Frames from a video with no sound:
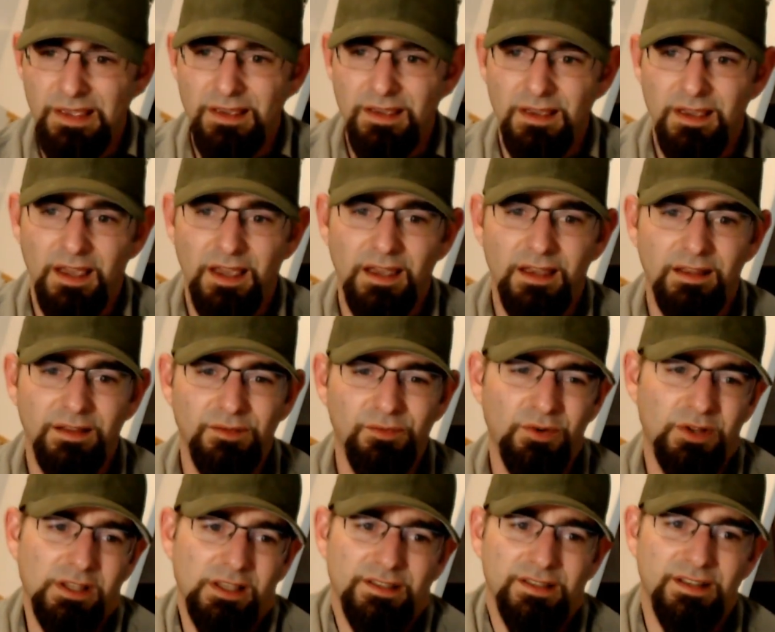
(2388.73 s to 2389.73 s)
And
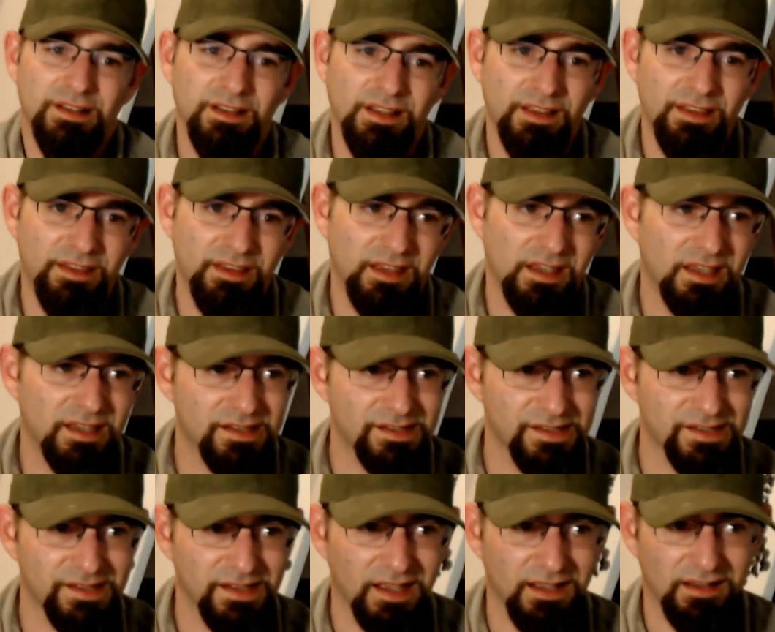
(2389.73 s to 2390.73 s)
realistically, the thing
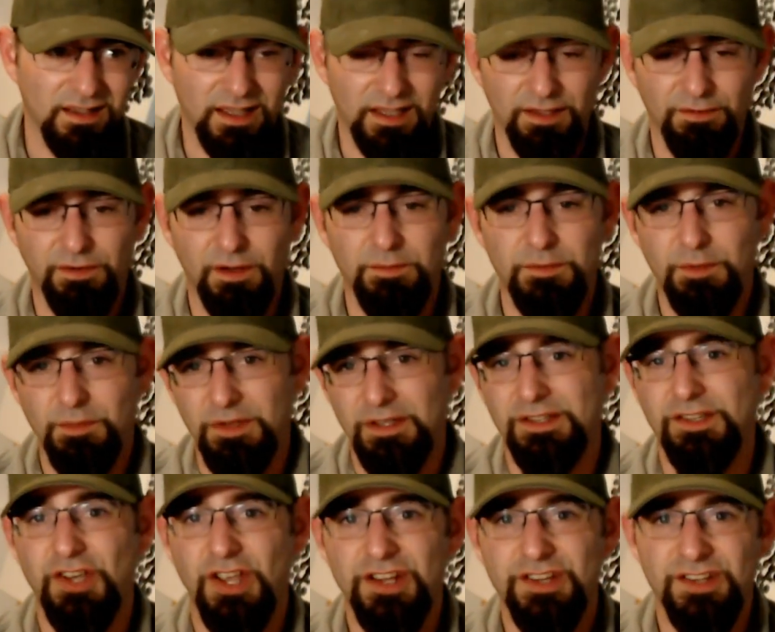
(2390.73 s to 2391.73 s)
is that like if I'm going to be
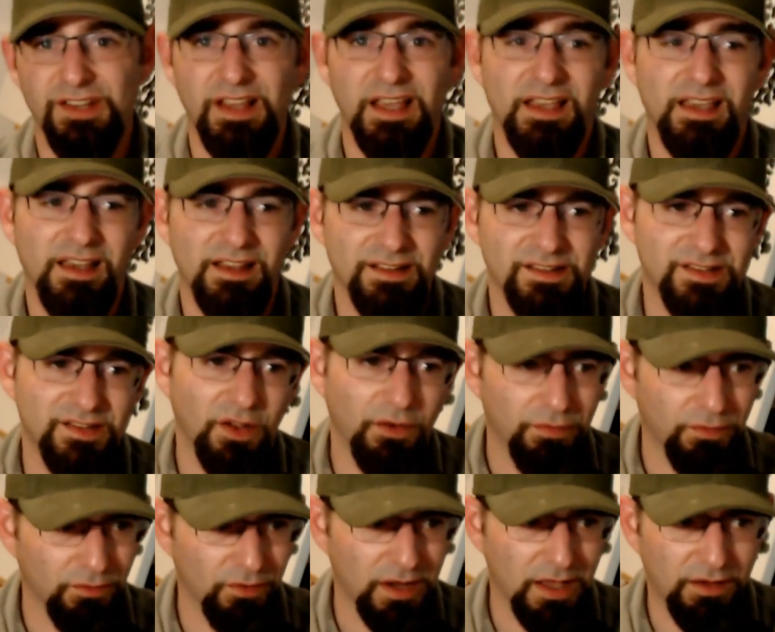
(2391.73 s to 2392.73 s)
changing that kind of
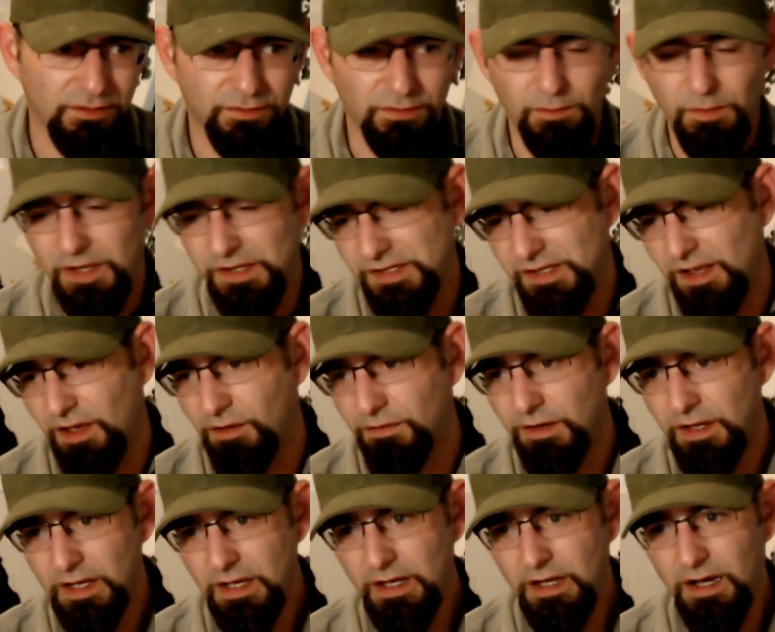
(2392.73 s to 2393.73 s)
stuff around for myself,
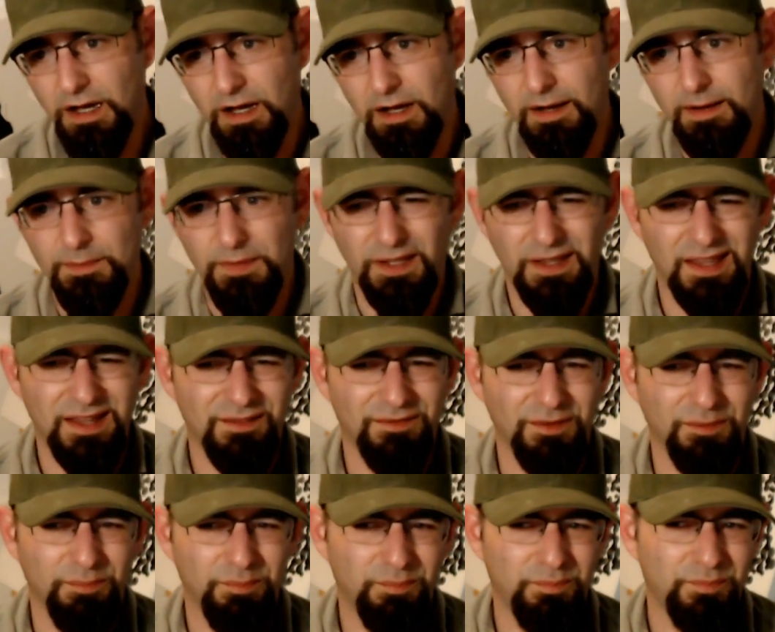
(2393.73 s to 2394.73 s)
a lot
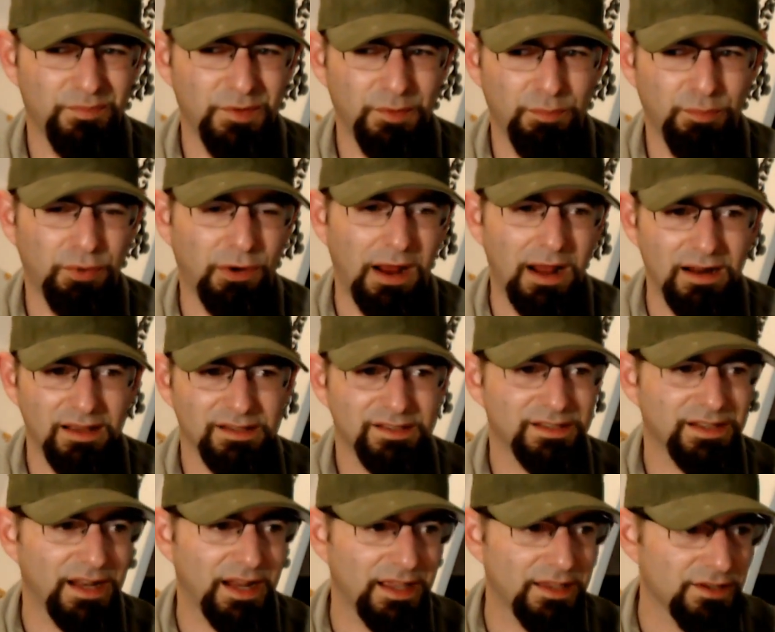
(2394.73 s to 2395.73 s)
of the products
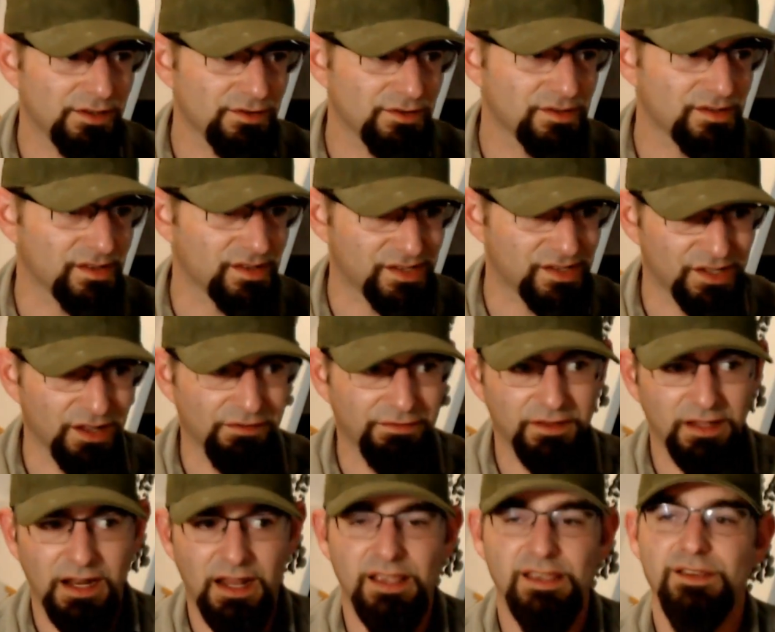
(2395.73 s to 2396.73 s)
that I use, the stuff
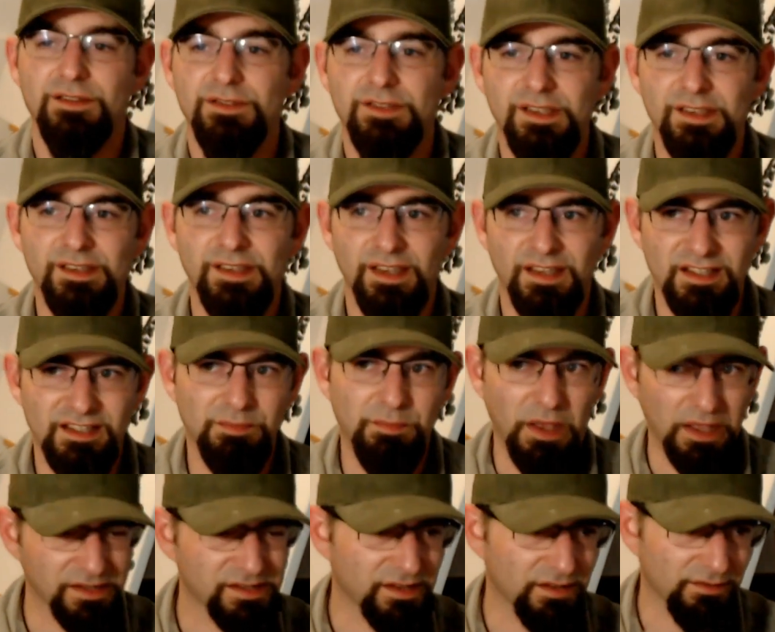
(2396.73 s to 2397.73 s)
that I use is
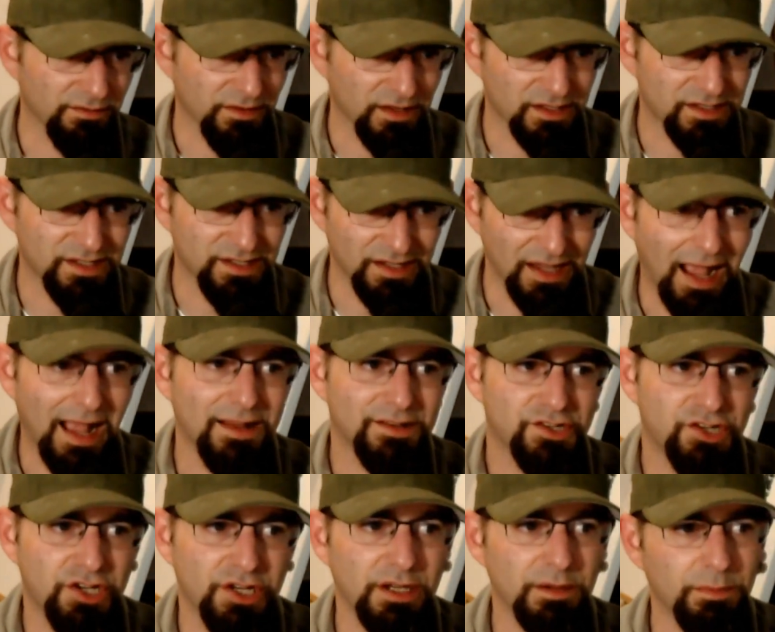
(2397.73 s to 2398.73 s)
expensive. It's not
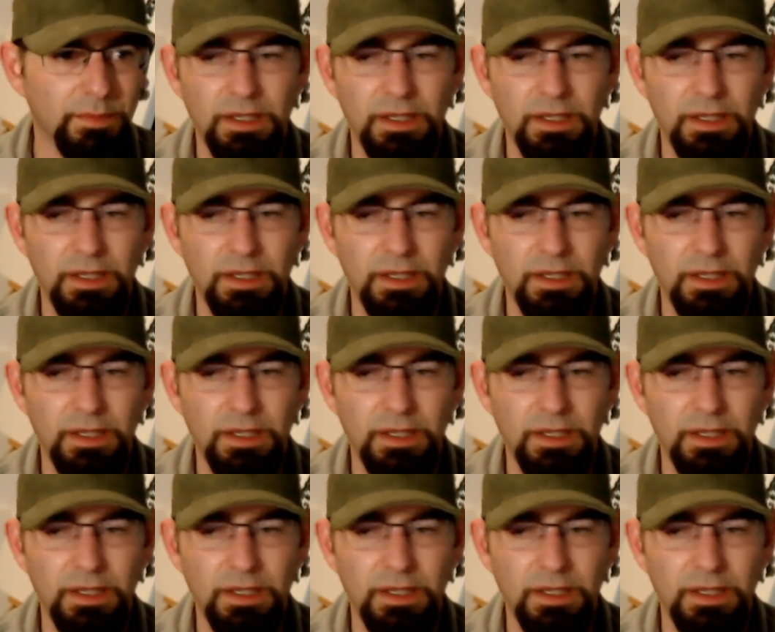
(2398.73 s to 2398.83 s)
cheap.